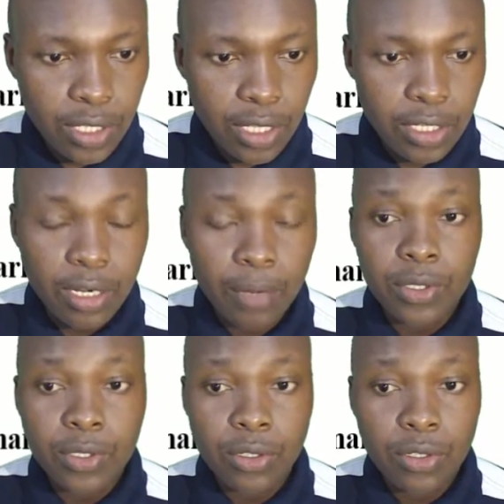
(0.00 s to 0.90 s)
the
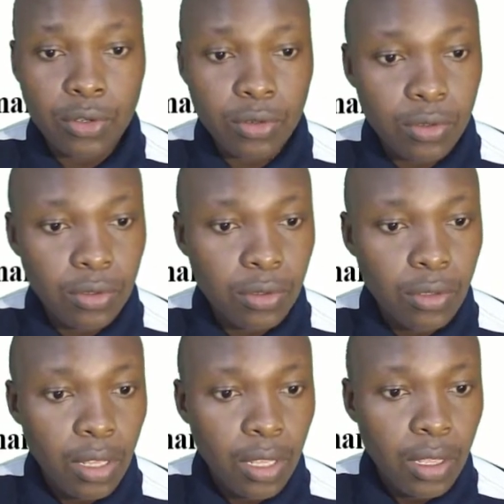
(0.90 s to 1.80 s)
trapezoidal rule
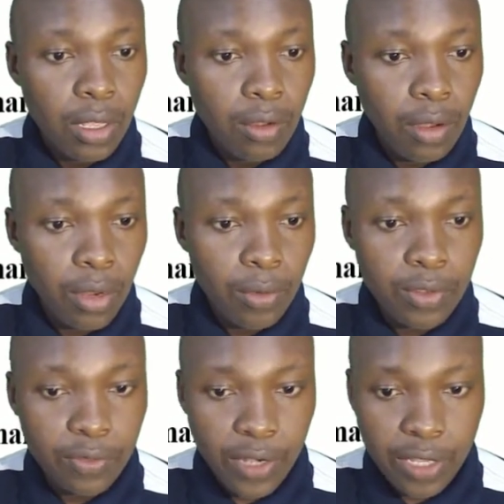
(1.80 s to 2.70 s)
with
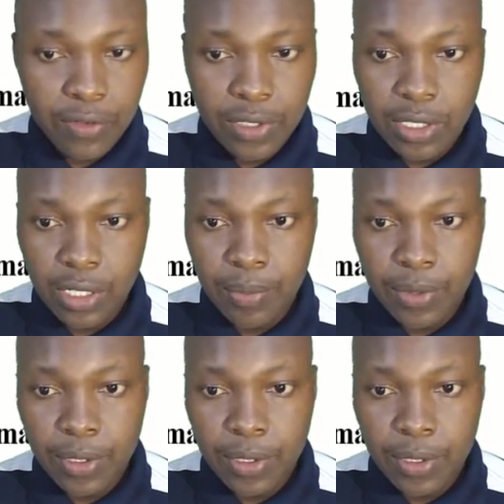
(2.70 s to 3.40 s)
5 strips.